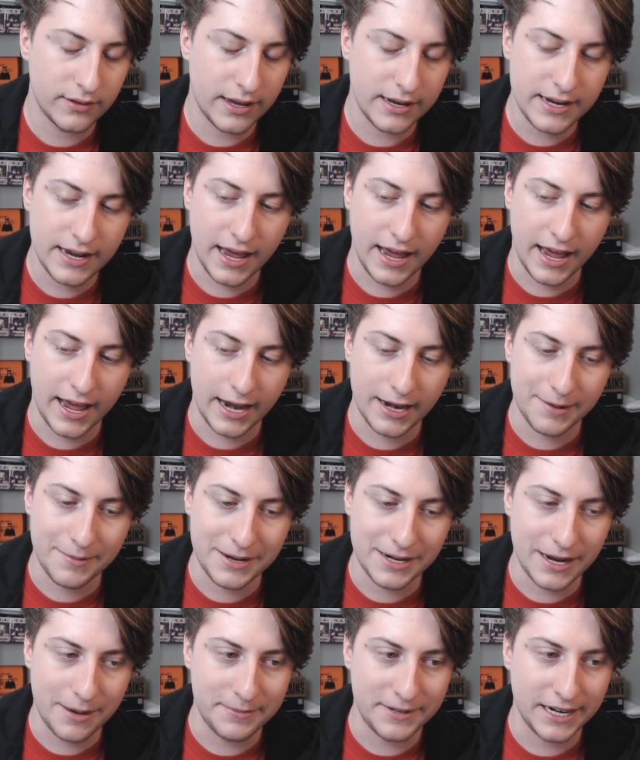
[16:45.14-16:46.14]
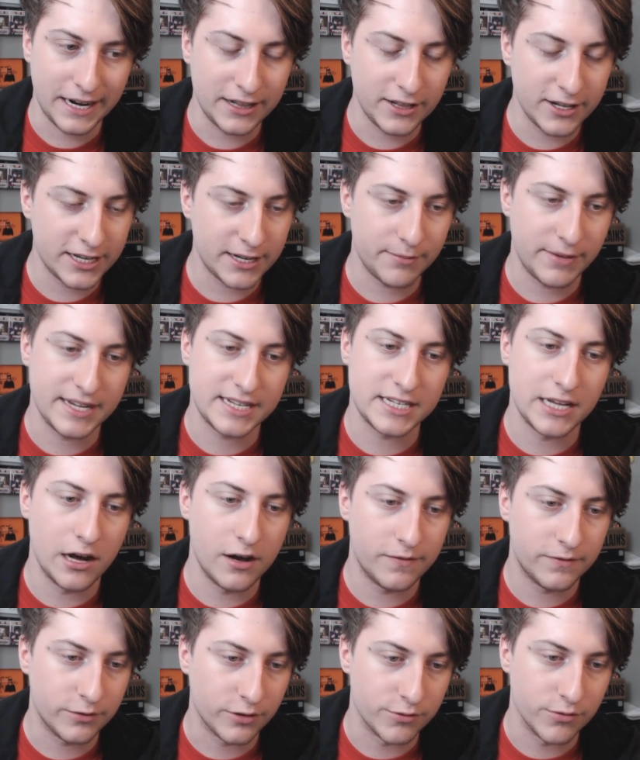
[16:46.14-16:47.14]
and yeah, and I look at
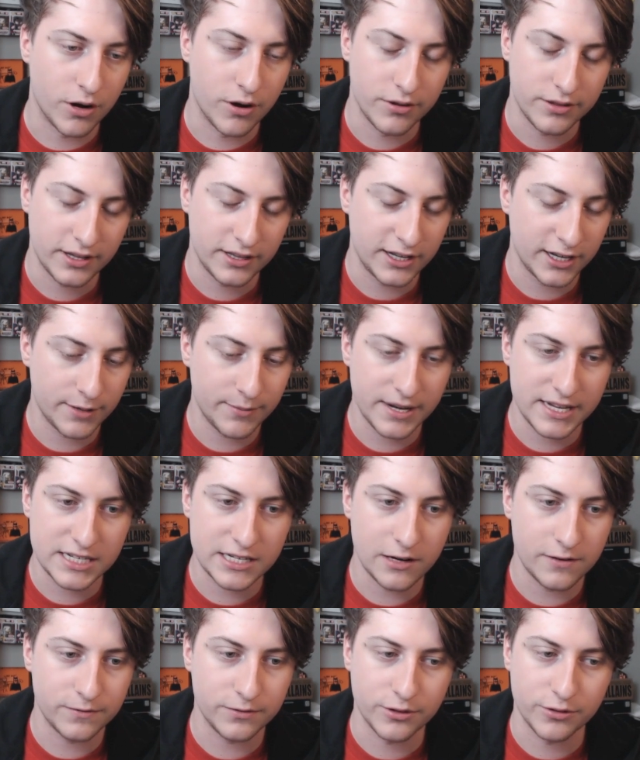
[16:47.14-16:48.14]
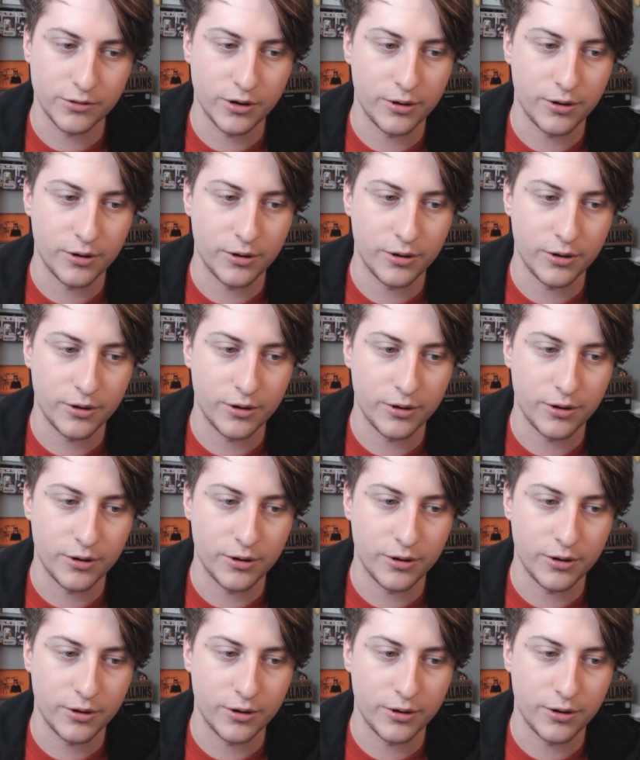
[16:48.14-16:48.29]
myself for growth. And like I said, I